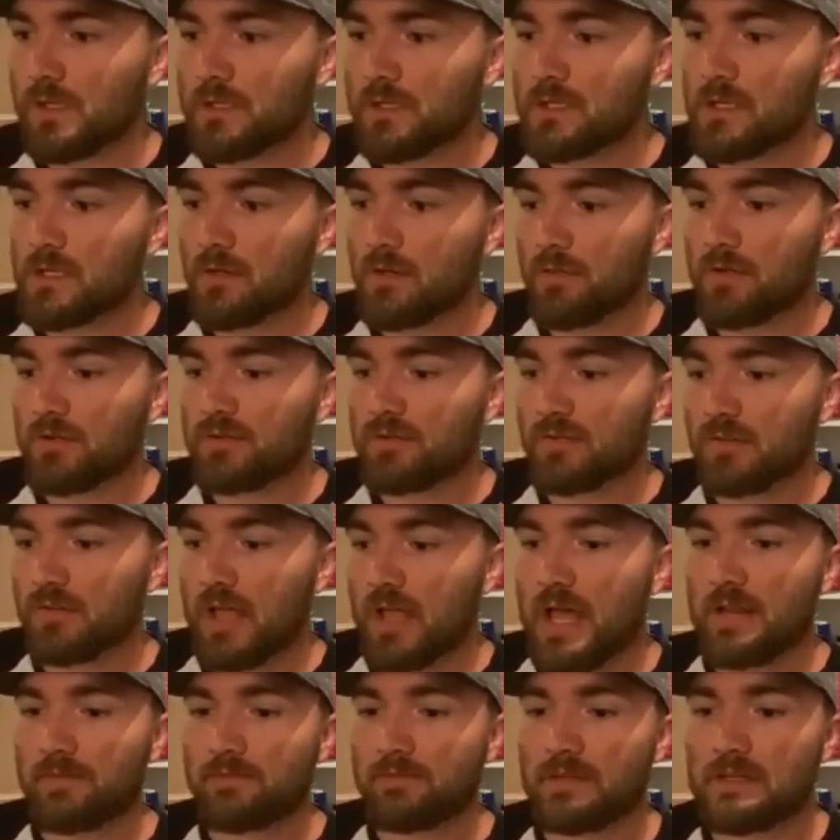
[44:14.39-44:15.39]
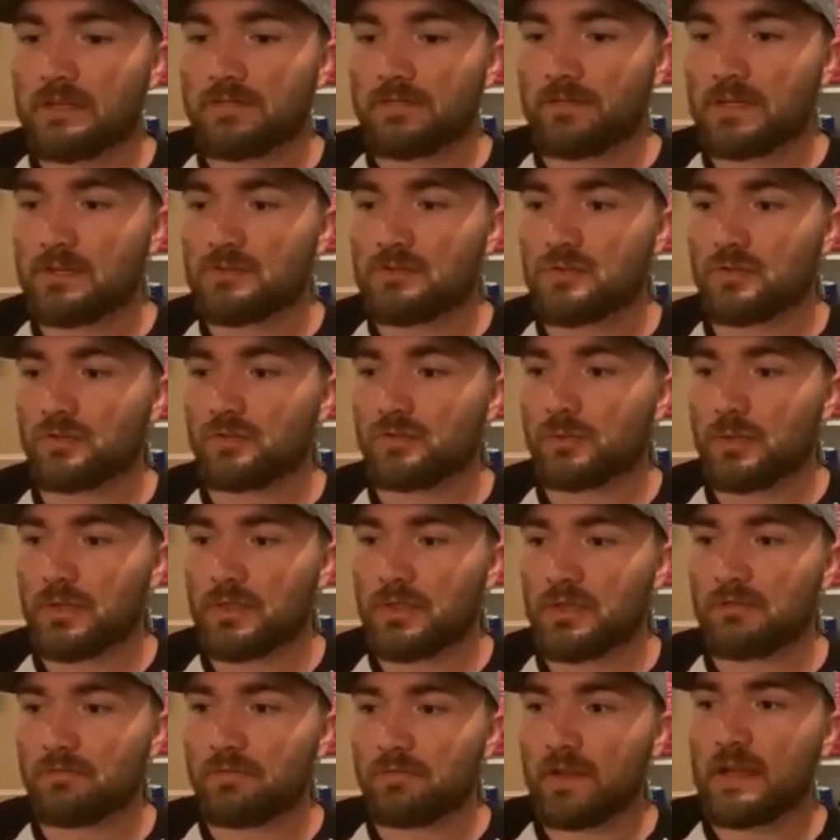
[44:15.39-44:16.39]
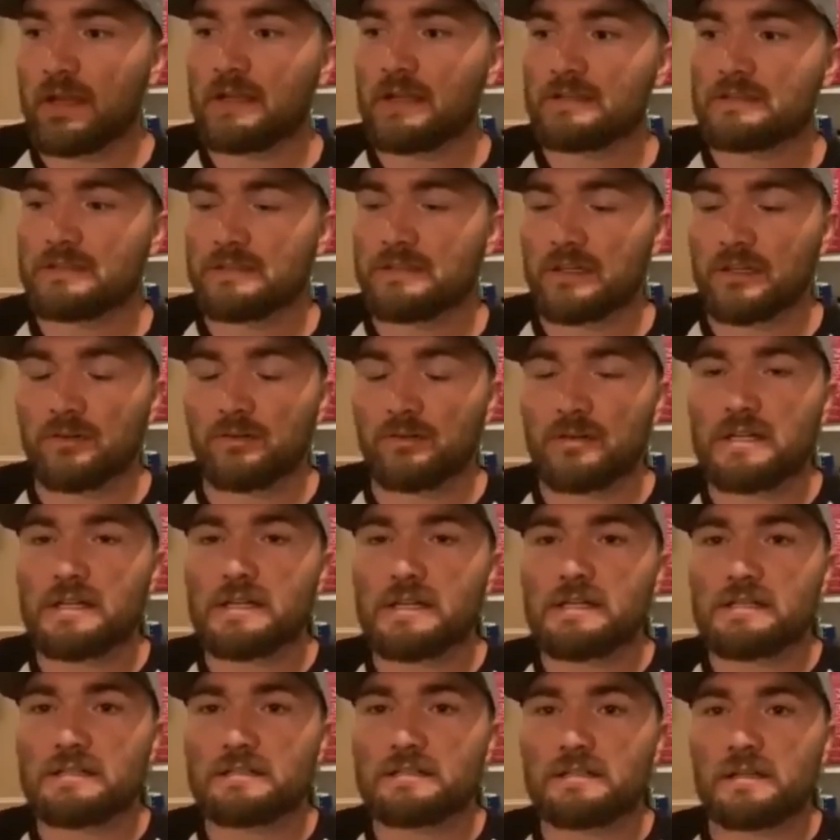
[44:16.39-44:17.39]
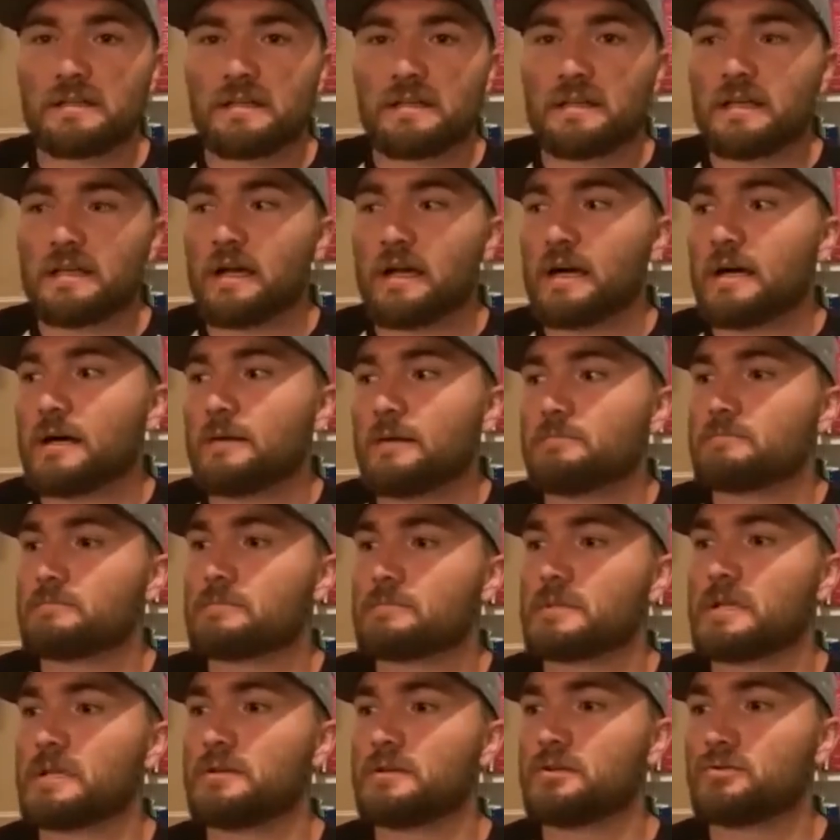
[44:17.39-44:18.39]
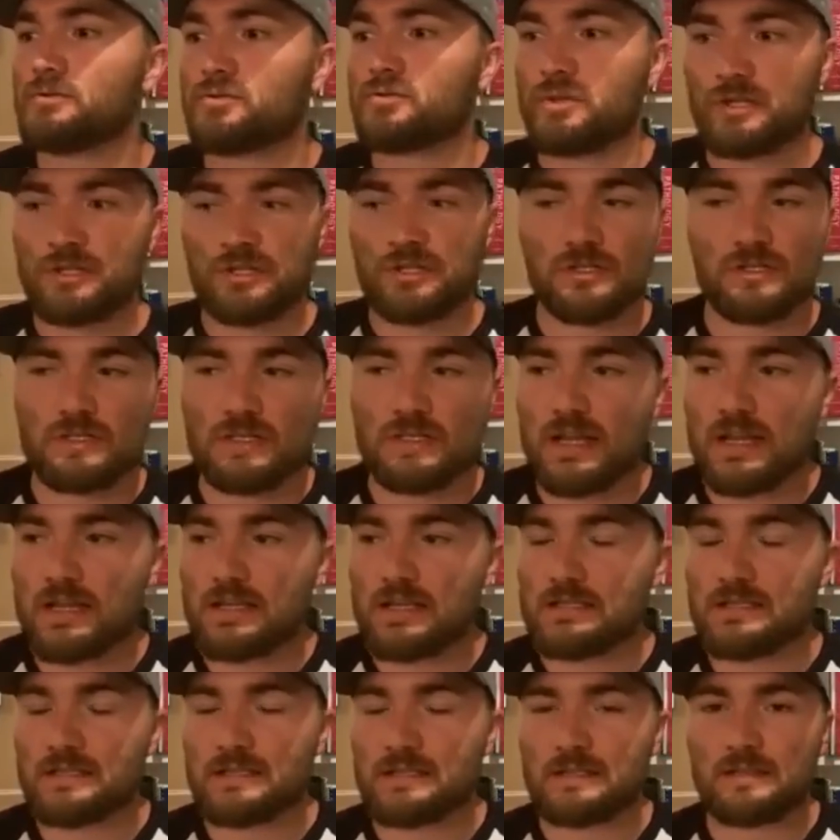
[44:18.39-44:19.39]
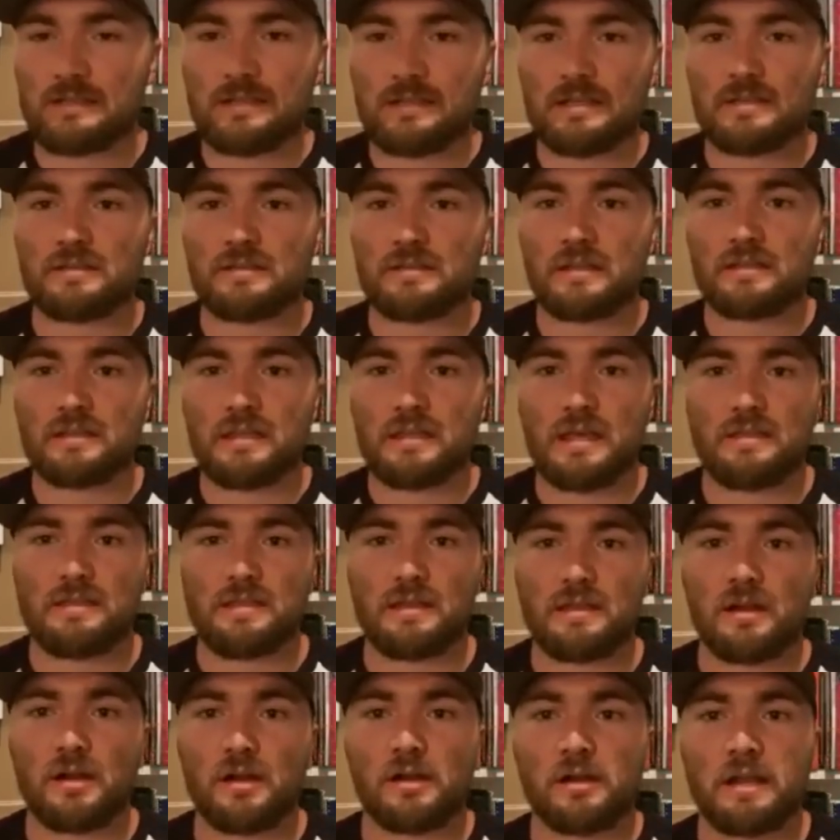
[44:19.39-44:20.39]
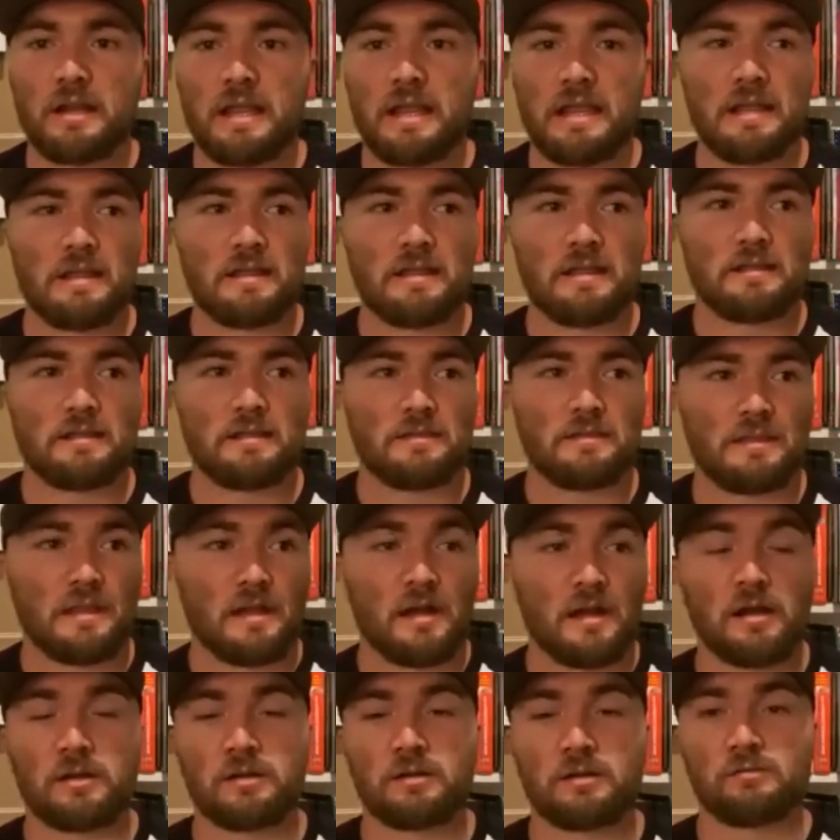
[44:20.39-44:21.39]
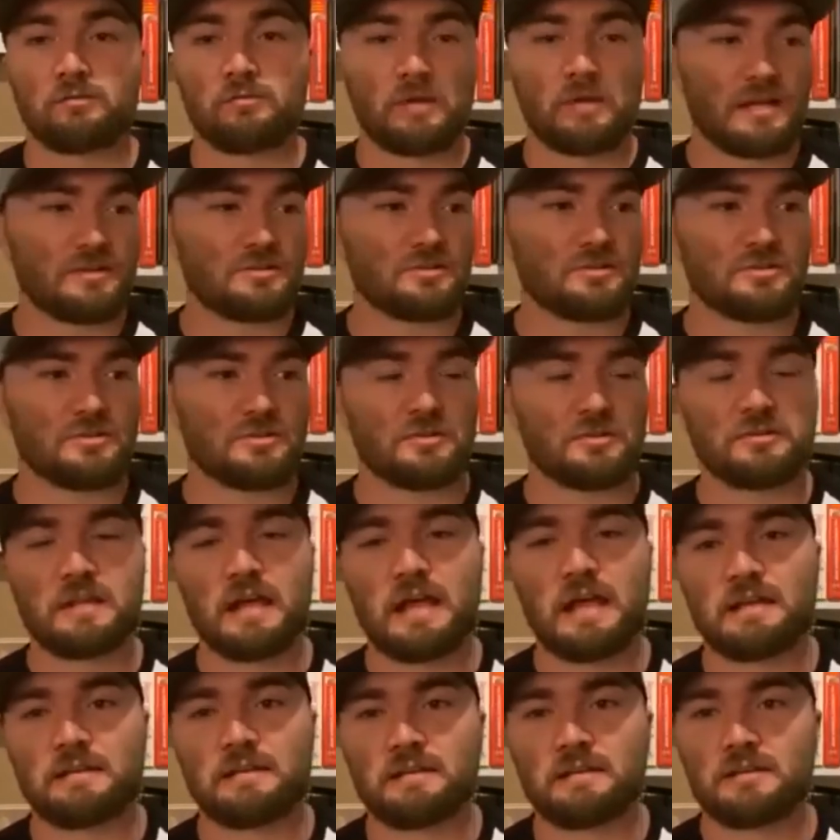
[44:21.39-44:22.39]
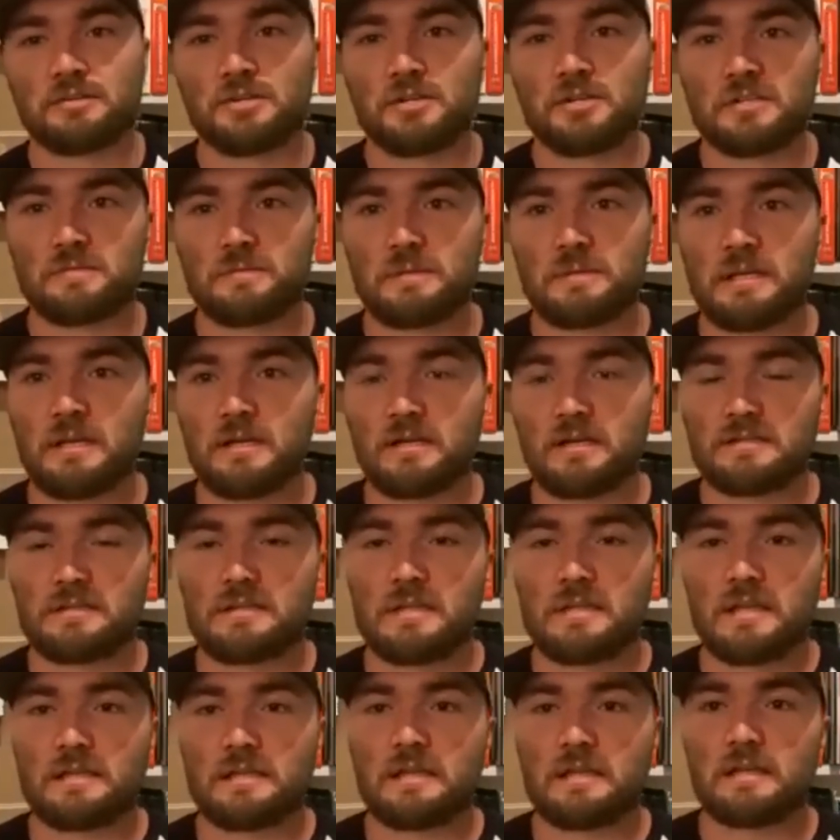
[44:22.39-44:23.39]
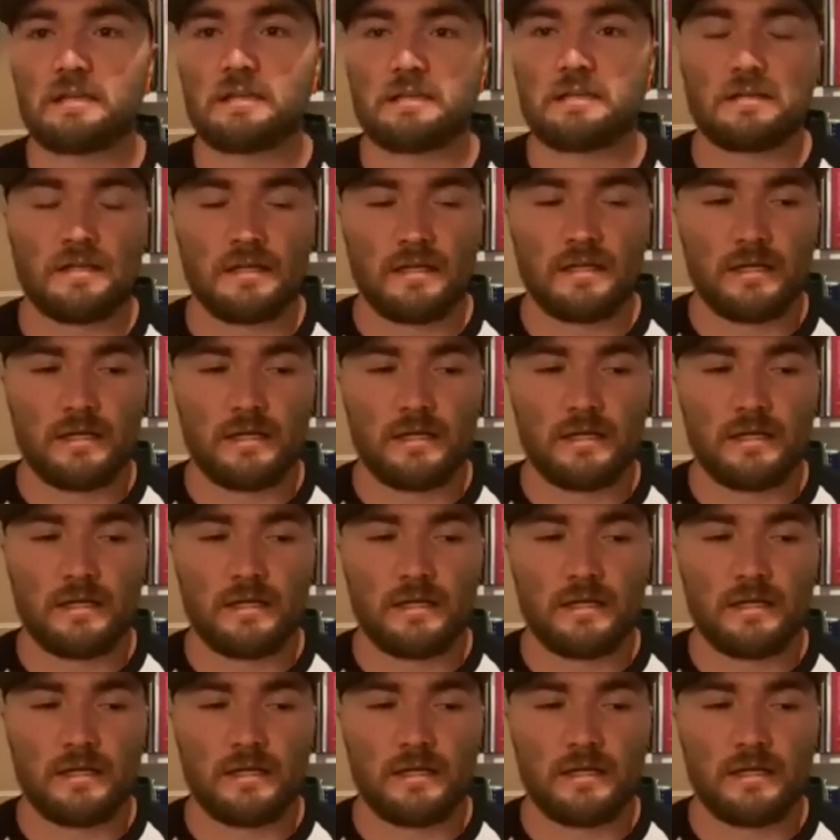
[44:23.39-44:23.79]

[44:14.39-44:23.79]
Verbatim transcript: you know there's a lot of individuals with advanced degrees um, in nutrition sciences and things like that that aren't that aren't registered dietitians because they didn't